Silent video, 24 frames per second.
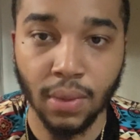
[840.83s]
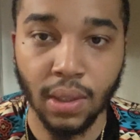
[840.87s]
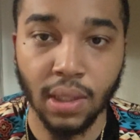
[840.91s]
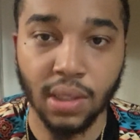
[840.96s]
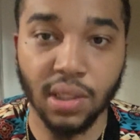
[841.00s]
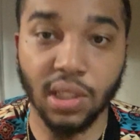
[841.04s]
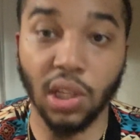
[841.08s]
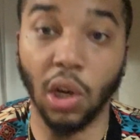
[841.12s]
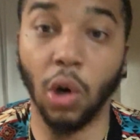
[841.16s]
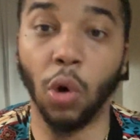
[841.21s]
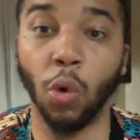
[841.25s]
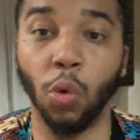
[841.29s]

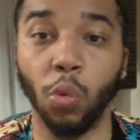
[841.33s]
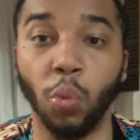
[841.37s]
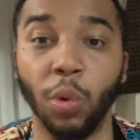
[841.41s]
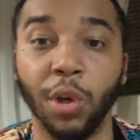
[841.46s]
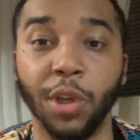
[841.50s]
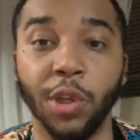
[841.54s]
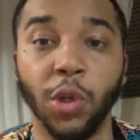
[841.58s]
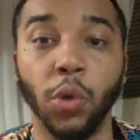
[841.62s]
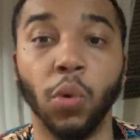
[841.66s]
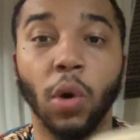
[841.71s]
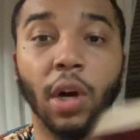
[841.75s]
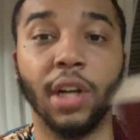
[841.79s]
So
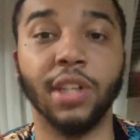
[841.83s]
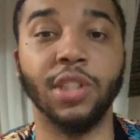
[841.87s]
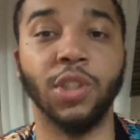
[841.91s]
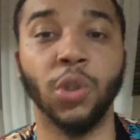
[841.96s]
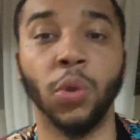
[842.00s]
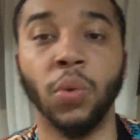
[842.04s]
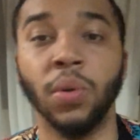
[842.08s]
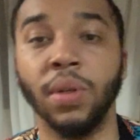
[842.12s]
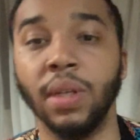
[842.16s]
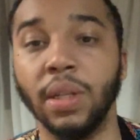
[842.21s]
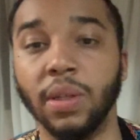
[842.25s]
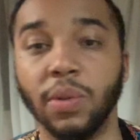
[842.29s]
when you are
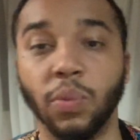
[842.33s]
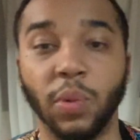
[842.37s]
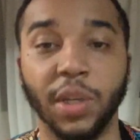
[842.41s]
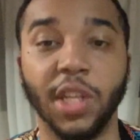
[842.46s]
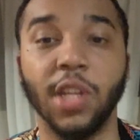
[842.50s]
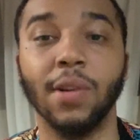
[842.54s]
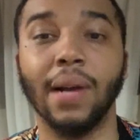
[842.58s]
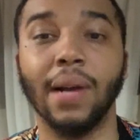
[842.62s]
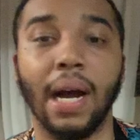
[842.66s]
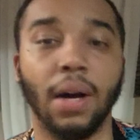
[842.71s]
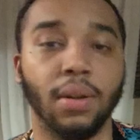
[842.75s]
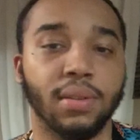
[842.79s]
when
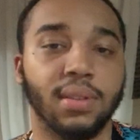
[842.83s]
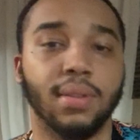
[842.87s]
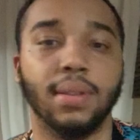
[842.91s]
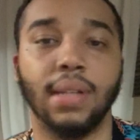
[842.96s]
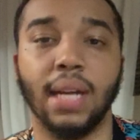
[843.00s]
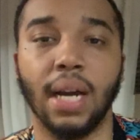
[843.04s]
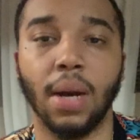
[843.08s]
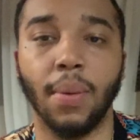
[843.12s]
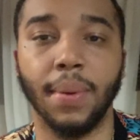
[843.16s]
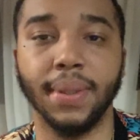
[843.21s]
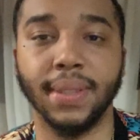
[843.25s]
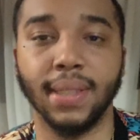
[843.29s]
out there on
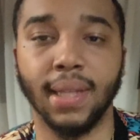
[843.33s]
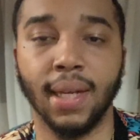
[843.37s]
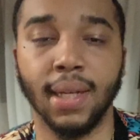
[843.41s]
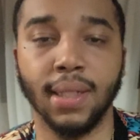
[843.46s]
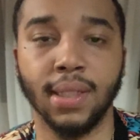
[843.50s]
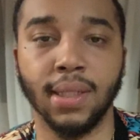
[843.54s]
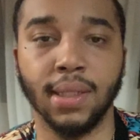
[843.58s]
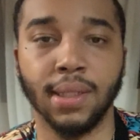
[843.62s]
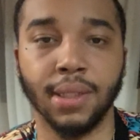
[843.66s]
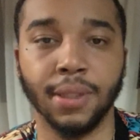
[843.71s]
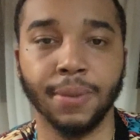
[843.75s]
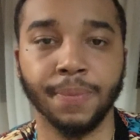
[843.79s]
the highways and
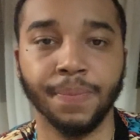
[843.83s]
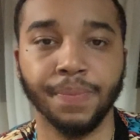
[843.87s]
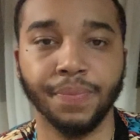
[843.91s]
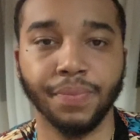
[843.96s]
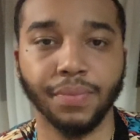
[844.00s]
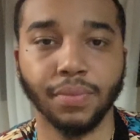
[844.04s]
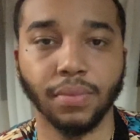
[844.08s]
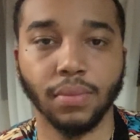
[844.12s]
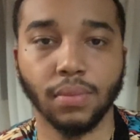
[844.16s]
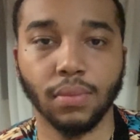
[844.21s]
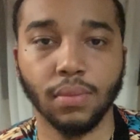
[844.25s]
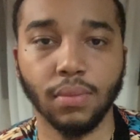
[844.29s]
hedges,
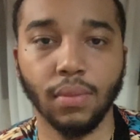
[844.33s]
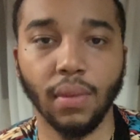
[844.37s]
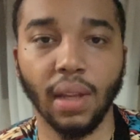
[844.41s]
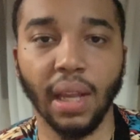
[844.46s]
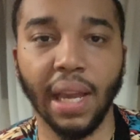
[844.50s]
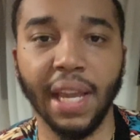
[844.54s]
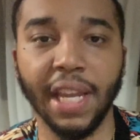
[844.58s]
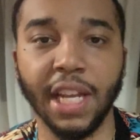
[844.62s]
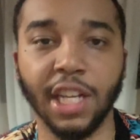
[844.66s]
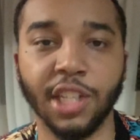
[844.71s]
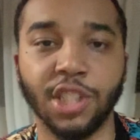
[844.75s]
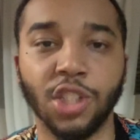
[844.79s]

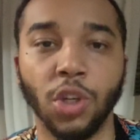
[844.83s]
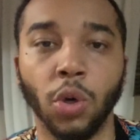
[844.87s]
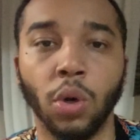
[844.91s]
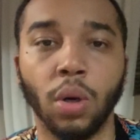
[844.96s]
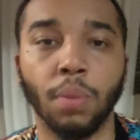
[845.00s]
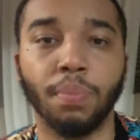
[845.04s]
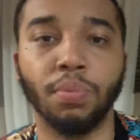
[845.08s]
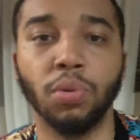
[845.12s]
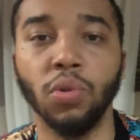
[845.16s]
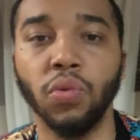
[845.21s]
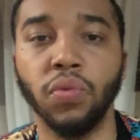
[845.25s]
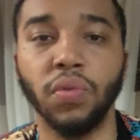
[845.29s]
and you're
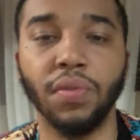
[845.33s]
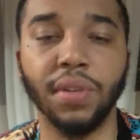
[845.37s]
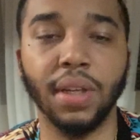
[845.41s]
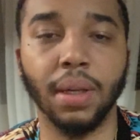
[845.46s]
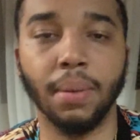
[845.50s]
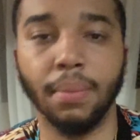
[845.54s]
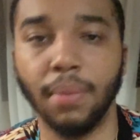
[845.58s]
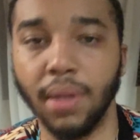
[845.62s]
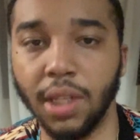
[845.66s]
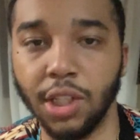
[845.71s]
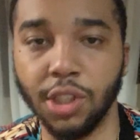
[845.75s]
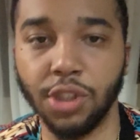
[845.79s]
showing proof of
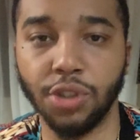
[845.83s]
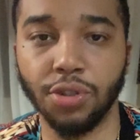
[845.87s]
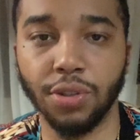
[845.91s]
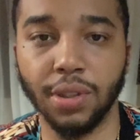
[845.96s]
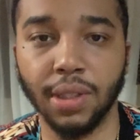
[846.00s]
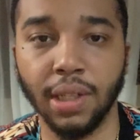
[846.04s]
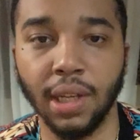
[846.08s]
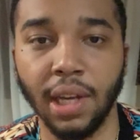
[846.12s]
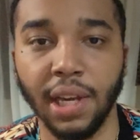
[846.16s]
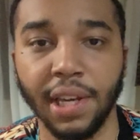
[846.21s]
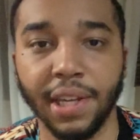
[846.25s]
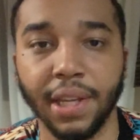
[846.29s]
your
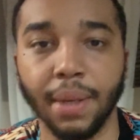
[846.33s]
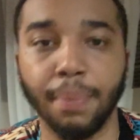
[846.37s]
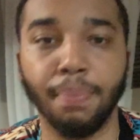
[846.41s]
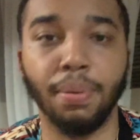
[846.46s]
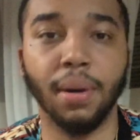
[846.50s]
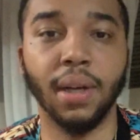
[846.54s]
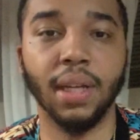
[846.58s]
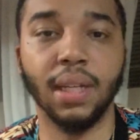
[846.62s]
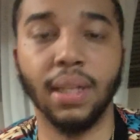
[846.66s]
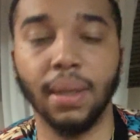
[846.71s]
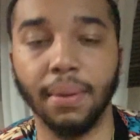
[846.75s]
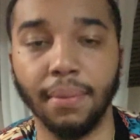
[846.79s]
ministry, you're
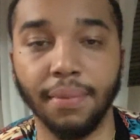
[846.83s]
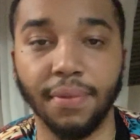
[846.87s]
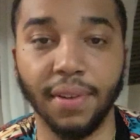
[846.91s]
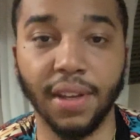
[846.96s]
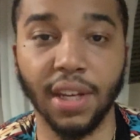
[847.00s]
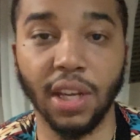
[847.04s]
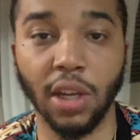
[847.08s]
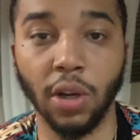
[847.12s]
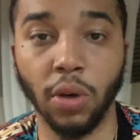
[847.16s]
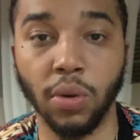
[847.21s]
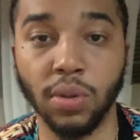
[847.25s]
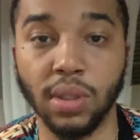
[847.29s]
putting up
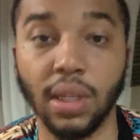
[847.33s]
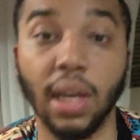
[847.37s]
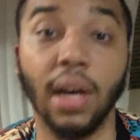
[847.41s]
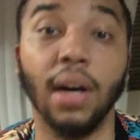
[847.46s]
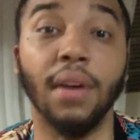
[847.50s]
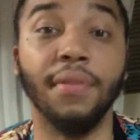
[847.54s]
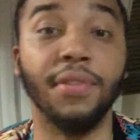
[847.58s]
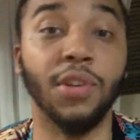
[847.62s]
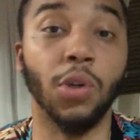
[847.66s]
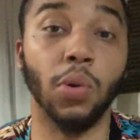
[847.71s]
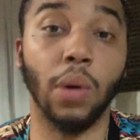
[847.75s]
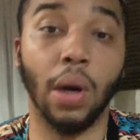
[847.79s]
videos
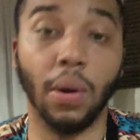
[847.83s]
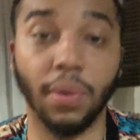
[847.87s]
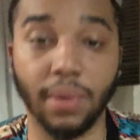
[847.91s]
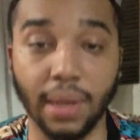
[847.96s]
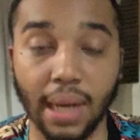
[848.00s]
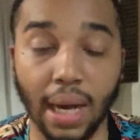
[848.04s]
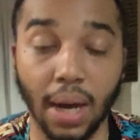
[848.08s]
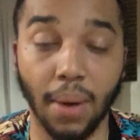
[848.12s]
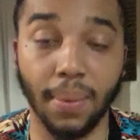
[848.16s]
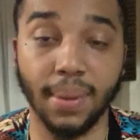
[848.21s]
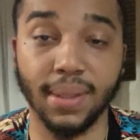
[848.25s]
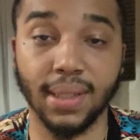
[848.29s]
of you out on the
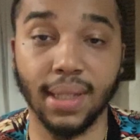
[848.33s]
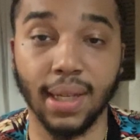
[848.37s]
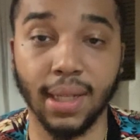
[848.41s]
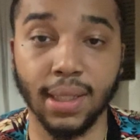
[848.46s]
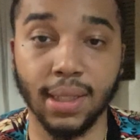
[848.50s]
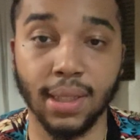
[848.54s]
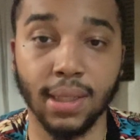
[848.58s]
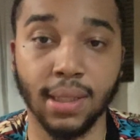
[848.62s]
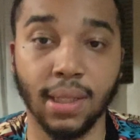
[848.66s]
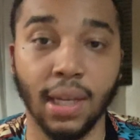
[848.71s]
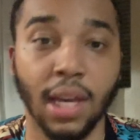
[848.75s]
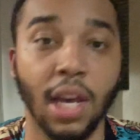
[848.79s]
highways and
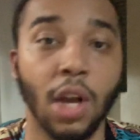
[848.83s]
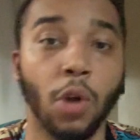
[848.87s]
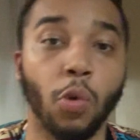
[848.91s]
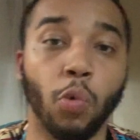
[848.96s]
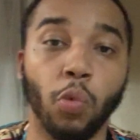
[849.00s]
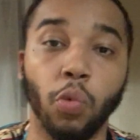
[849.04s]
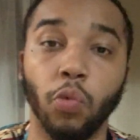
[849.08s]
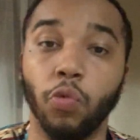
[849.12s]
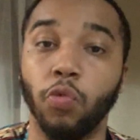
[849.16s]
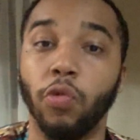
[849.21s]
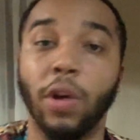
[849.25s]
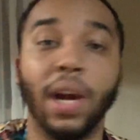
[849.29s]
hedges,
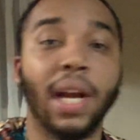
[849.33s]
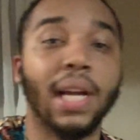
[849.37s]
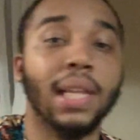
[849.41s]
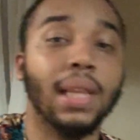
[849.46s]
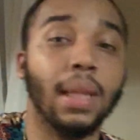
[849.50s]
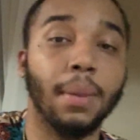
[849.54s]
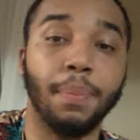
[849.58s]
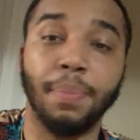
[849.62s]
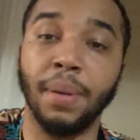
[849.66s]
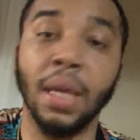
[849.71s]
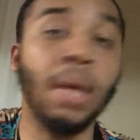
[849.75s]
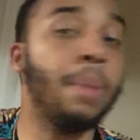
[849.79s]

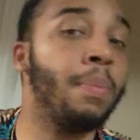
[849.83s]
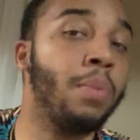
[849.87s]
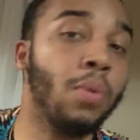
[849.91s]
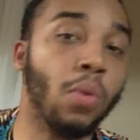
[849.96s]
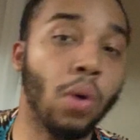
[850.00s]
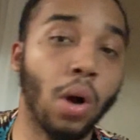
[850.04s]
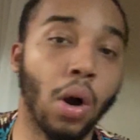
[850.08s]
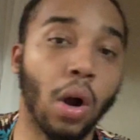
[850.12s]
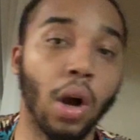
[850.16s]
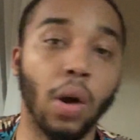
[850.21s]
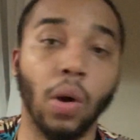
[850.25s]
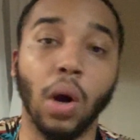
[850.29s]
regular people
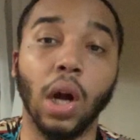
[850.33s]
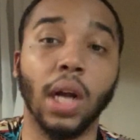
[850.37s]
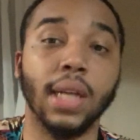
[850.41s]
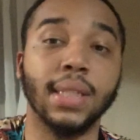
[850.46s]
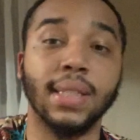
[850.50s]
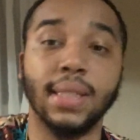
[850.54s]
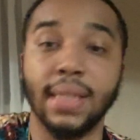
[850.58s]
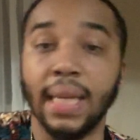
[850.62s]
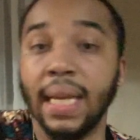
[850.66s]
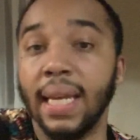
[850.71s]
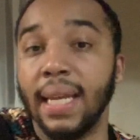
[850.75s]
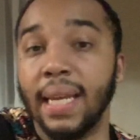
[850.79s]
are
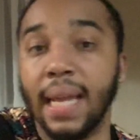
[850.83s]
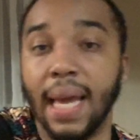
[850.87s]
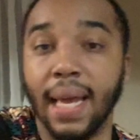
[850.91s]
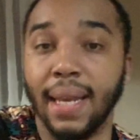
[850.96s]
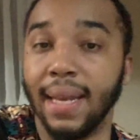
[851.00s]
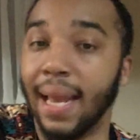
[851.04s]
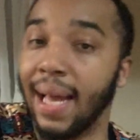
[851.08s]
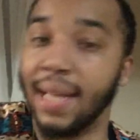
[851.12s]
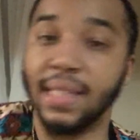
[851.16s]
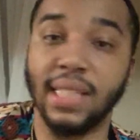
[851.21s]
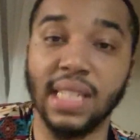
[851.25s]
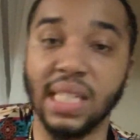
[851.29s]
seeing that,
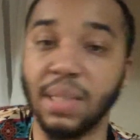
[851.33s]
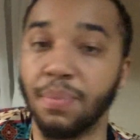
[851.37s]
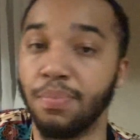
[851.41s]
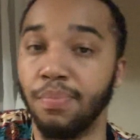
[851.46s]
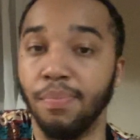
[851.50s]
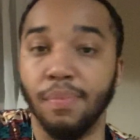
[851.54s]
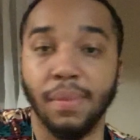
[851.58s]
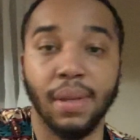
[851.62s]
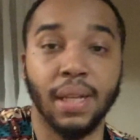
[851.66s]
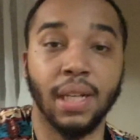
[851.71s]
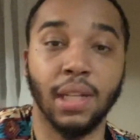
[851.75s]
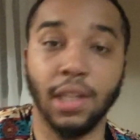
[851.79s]
not just
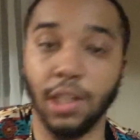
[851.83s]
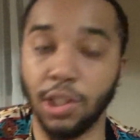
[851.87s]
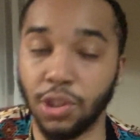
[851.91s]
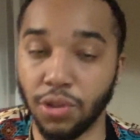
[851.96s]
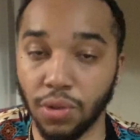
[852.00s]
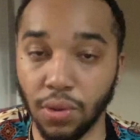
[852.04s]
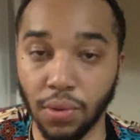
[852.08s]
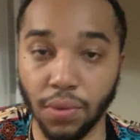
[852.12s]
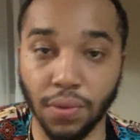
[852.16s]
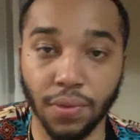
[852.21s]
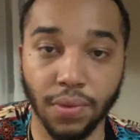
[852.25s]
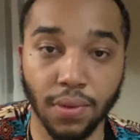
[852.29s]
men in the
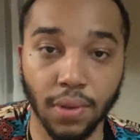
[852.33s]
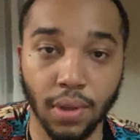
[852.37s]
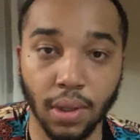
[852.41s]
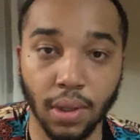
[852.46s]
truth.